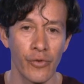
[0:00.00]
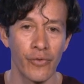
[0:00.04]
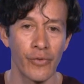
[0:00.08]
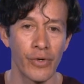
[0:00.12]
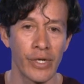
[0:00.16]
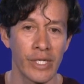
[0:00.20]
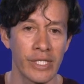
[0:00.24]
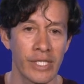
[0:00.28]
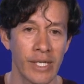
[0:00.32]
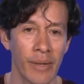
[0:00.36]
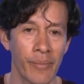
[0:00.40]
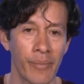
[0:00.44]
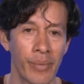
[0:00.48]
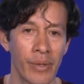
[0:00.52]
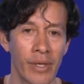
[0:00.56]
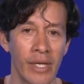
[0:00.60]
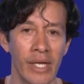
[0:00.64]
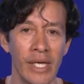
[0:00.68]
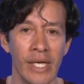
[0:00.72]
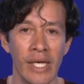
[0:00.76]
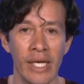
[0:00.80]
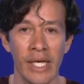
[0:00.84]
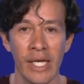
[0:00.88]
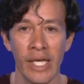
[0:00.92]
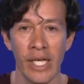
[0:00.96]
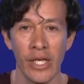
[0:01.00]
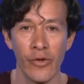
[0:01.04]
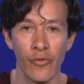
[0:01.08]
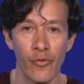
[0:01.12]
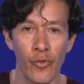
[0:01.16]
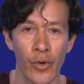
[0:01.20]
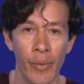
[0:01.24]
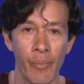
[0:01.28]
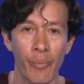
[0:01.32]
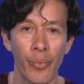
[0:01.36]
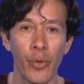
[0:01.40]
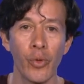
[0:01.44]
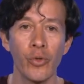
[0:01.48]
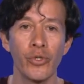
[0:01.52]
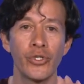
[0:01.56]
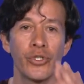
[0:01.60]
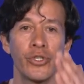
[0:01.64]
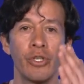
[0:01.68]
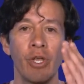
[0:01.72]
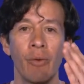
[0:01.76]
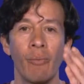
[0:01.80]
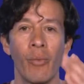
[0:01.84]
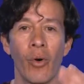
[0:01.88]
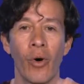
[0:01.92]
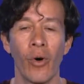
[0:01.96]
for example, if we push
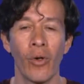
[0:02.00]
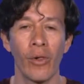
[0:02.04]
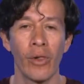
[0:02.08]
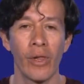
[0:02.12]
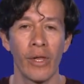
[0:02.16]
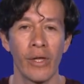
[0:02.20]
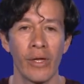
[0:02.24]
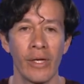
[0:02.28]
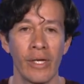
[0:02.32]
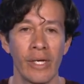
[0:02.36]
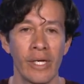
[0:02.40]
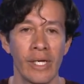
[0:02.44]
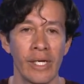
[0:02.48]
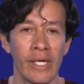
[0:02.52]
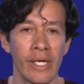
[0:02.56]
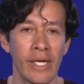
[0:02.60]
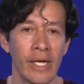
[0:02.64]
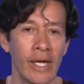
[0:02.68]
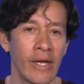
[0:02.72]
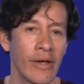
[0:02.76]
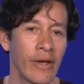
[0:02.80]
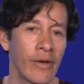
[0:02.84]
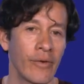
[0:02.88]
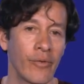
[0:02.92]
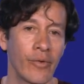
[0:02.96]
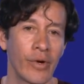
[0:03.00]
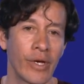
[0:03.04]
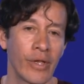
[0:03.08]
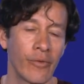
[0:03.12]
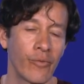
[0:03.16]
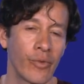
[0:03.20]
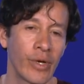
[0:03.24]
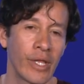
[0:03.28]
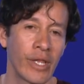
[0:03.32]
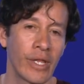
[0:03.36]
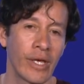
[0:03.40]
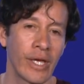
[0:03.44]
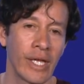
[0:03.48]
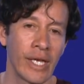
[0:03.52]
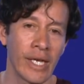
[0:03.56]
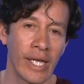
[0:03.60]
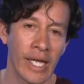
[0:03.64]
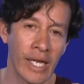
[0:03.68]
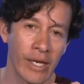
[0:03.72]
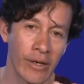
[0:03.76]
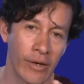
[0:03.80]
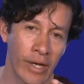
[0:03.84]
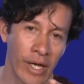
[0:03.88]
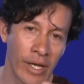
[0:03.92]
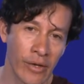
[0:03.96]
the ball
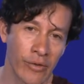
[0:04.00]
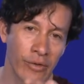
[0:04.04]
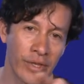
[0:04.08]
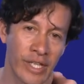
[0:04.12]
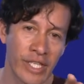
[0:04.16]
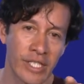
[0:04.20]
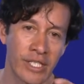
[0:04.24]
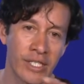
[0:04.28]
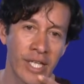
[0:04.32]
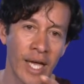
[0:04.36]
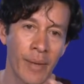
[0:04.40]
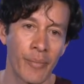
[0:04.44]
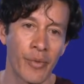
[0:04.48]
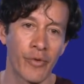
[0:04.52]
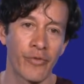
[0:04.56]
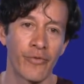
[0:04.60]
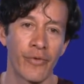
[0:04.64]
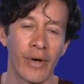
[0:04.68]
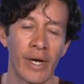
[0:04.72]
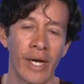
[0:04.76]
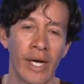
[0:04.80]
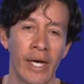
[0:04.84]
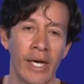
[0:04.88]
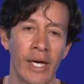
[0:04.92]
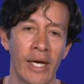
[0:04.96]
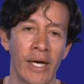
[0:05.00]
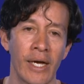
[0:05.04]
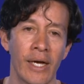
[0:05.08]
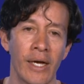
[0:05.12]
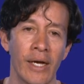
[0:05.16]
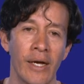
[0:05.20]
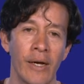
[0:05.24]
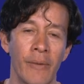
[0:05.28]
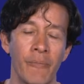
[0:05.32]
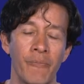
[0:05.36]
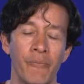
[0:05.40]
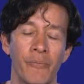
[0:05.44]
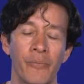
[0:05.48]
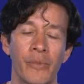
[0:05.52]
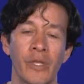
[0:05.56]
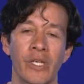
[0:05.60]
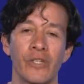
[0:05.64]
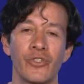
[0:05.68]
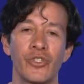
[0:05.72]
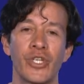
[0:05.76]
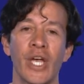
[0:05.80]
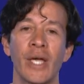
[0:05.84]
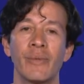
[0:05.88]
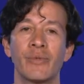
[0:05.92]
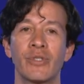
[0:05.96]
in this type of
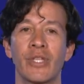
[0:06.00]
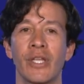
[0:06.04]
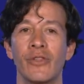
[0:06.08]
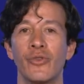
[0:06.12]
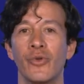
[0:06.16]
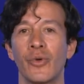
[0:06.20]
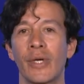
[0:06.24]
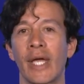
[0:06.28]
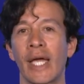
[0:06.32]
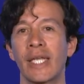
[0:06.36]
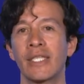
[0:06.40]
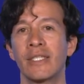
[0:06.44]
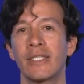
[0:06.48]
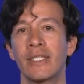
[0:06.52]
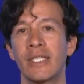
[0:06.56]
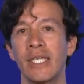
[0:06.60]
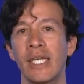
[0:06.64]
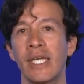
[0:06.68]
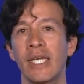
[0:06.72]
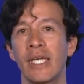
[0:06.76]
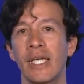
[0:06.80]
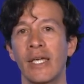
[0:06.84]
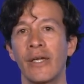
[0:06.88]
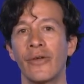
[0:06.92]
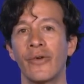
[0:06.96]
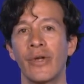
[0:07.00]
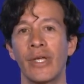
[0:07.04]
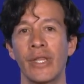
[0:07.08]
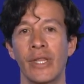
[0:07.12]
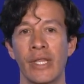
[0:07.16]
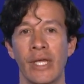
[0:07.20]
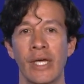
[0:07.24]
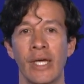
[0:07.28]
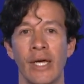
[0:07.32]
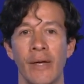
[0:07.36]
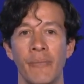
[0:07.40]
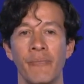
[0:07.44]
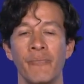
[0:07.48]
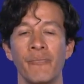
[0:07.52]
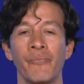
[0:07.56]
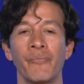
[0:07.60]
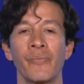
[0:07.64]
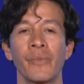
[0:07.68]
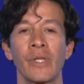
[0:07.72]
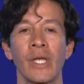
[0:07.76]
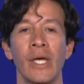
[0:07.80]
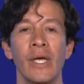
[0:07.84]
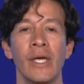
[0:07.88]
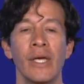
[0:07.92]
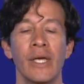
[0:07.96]
shapes that you can see here in
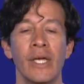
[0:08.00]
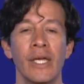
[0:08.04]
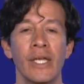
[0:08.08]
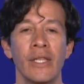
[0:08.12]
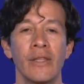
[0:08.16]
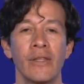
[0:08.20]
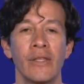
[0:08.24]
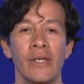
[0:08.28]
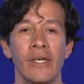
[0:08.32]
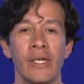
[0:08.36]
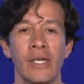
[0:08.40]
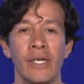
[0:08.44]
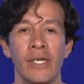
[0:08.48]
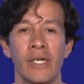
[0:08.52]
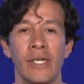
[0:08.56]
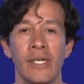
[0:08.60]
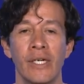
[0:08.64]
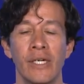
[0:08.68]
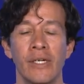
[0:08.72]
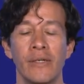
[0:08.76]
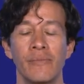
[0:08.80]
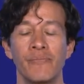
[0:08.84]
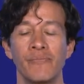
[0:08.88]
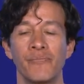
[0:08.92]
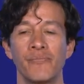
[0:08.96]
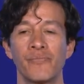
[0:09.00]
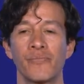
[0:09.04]
the